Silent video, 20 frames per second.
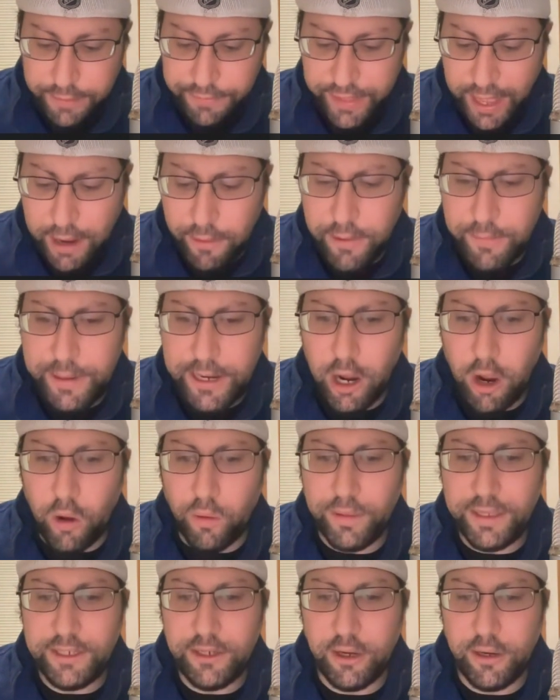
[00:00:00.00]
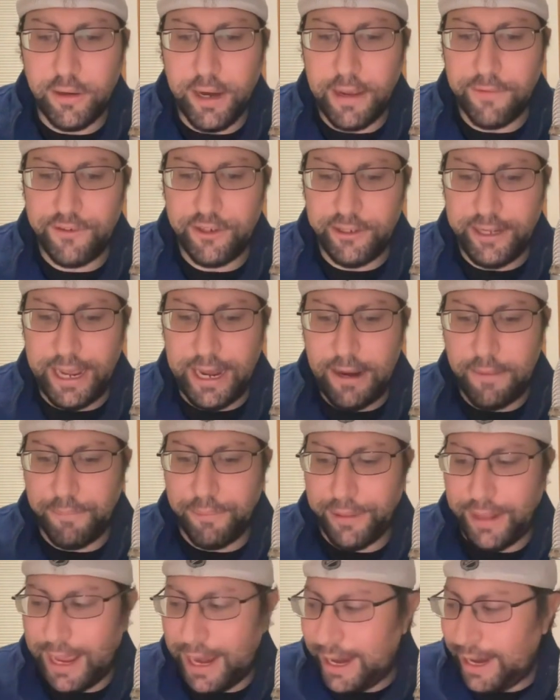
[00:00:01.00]
That would be only good enough to get a
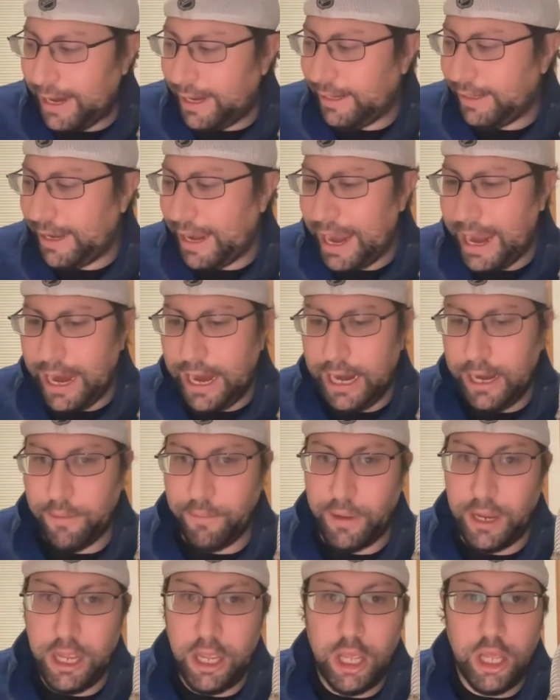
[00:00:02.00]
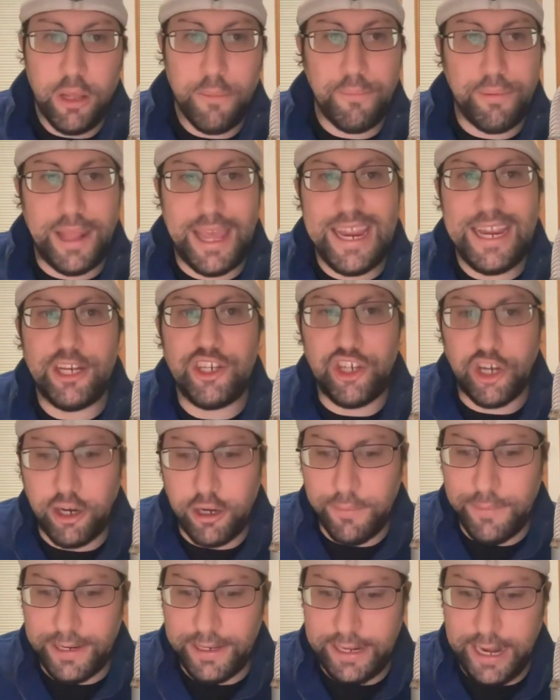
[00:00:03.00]
play-in game, play-in
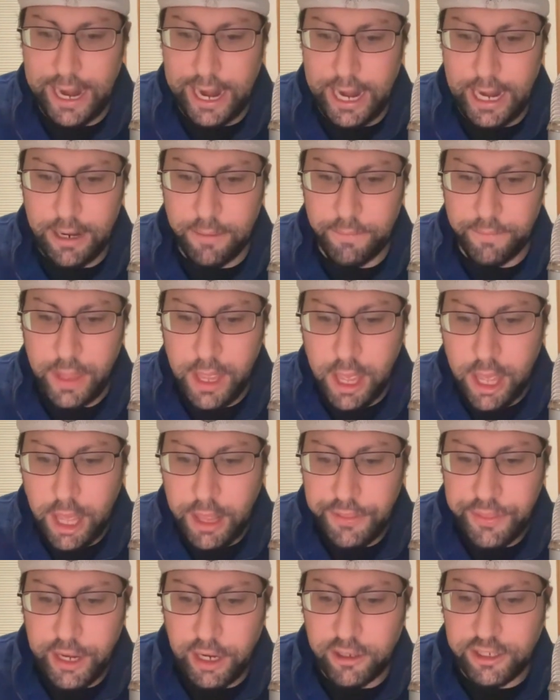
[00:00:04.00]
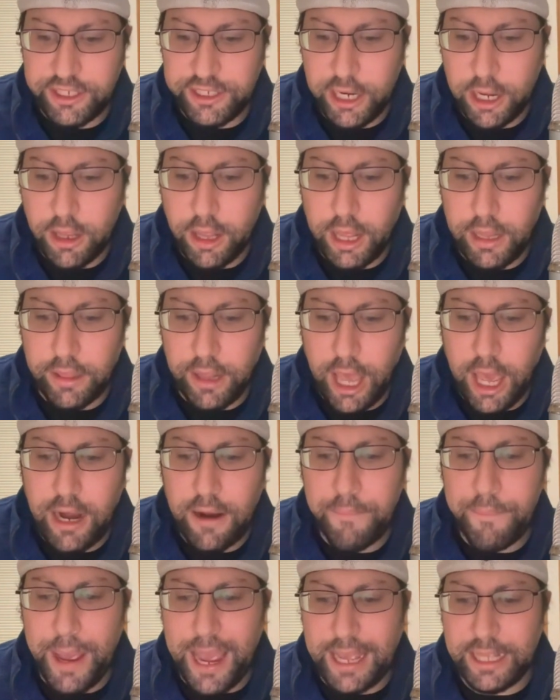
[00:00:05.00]
tournament game. There is still a lot
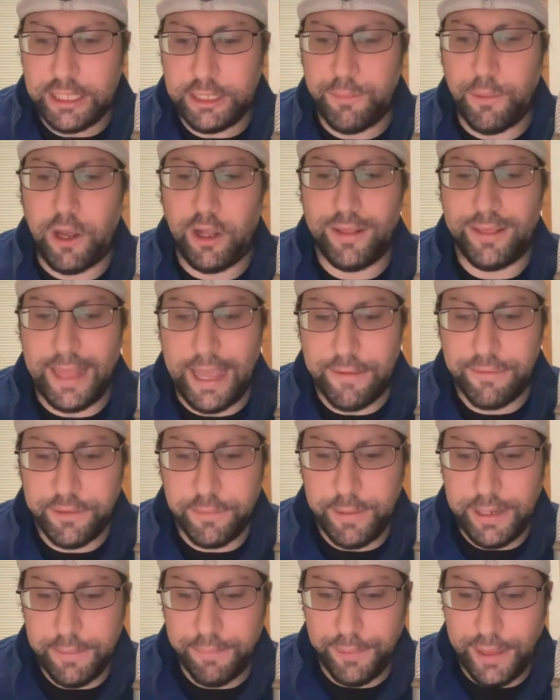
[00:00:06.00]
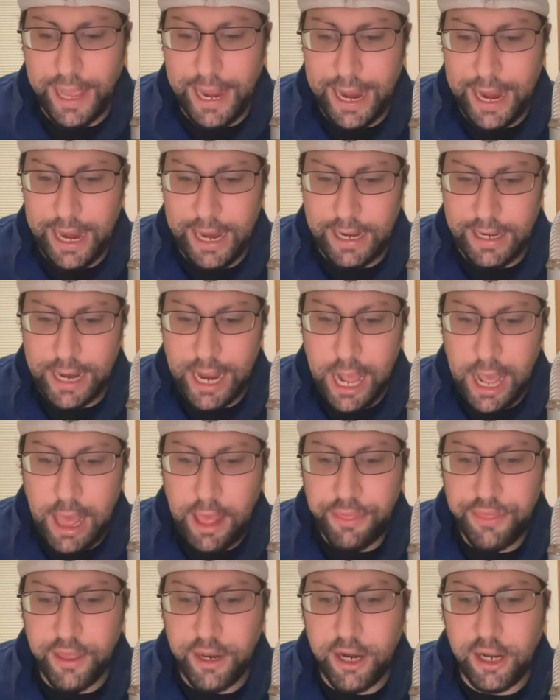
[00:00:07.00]
of basketball left to be played.
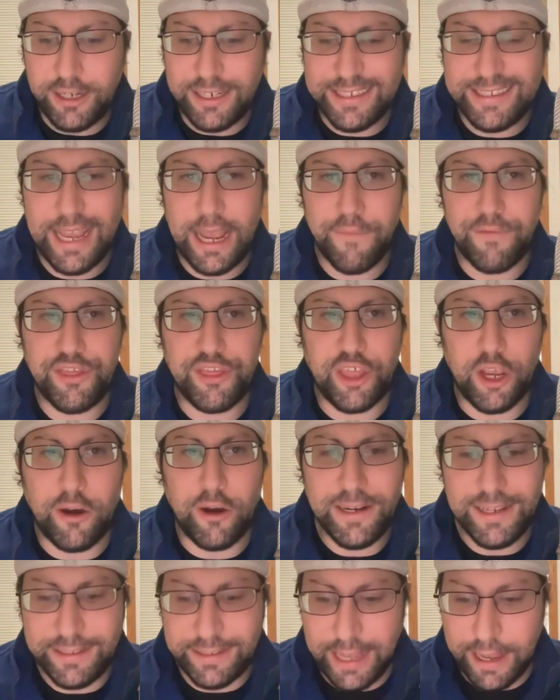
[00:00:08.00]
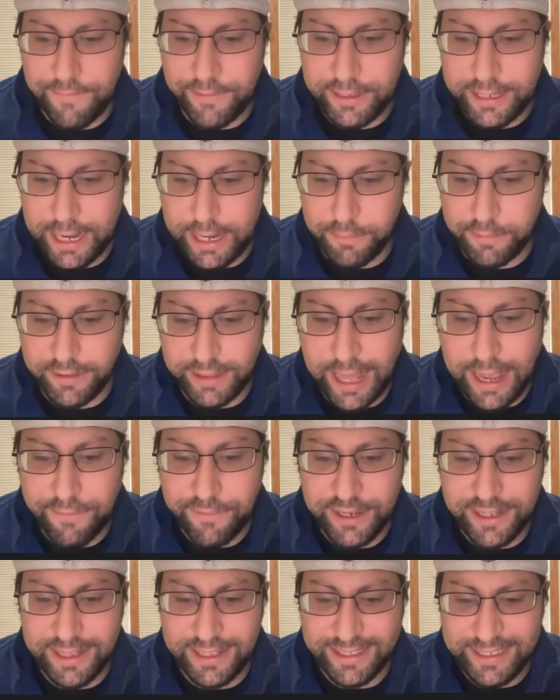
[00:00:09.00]
The Nuggets have thirty-seven games
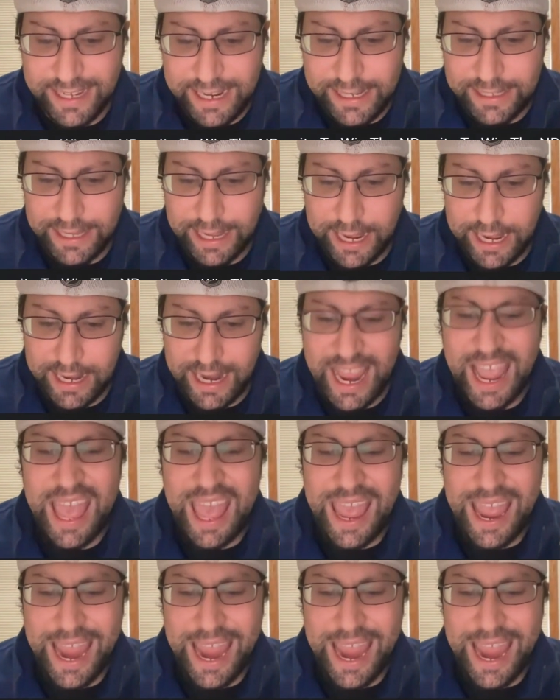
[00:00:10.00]
left in the season.